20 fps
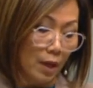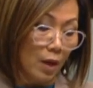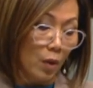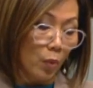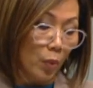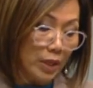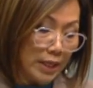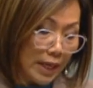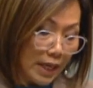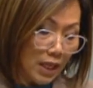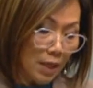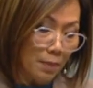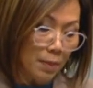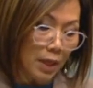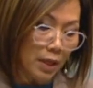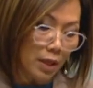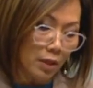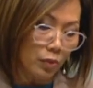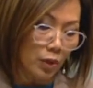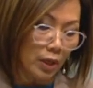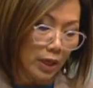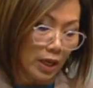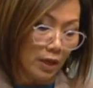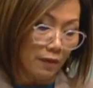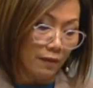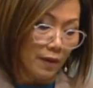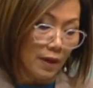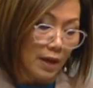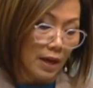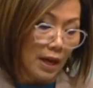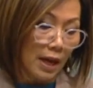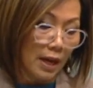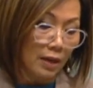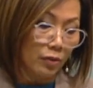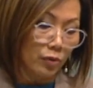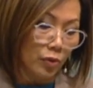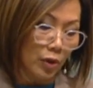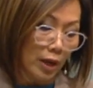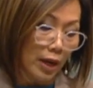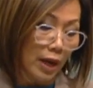We need immediate relief and
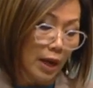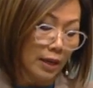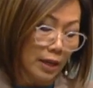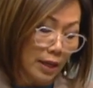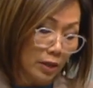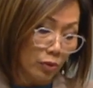a